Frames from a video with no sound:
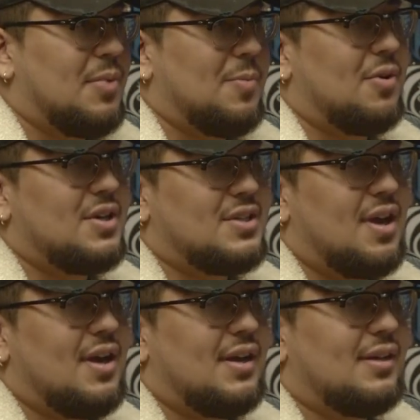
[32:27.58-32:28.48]
people are
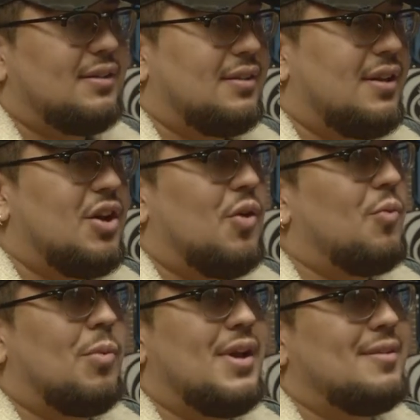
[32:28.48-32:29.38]
starting,
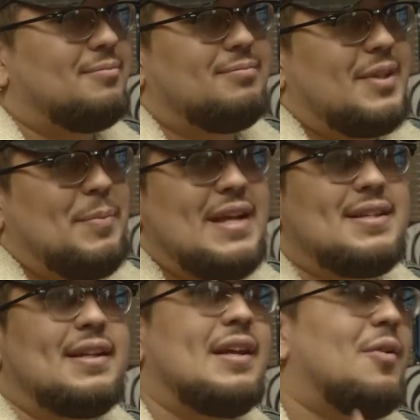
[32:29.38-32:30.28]
but basically